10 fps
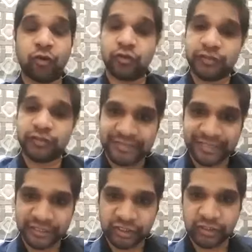
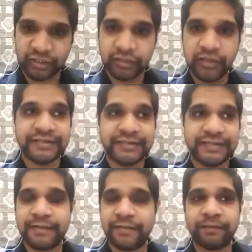course structure,
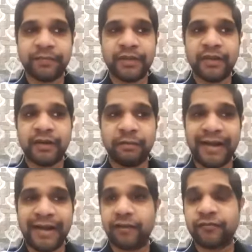same
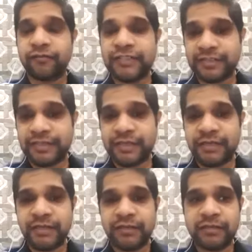pattern of the
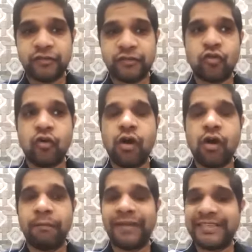study. There's
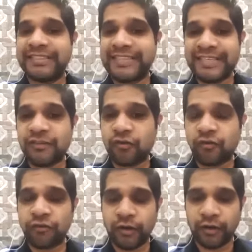no much change you
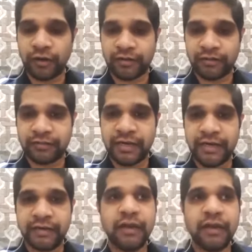will notice,
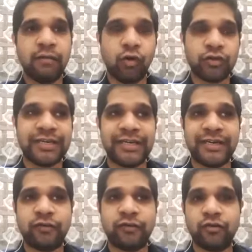right? Mm-hmm.
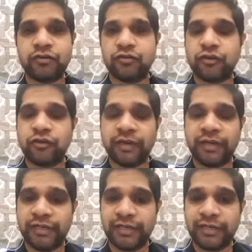Mostly it goes
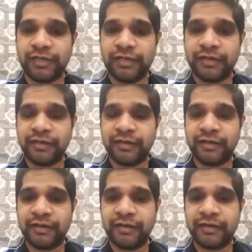theoretically here in
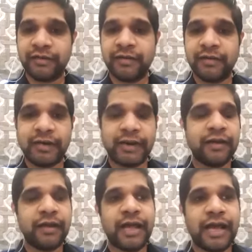India,
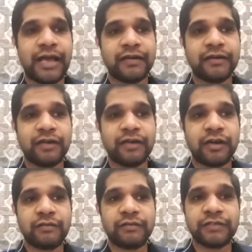right? And
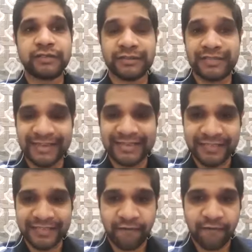that
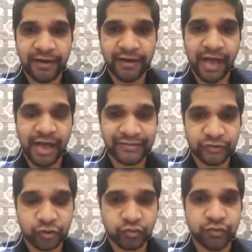is somewhere
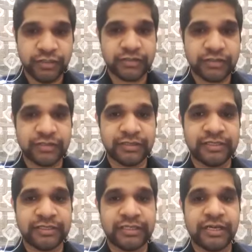our students
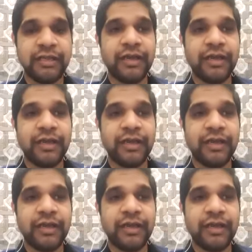in India,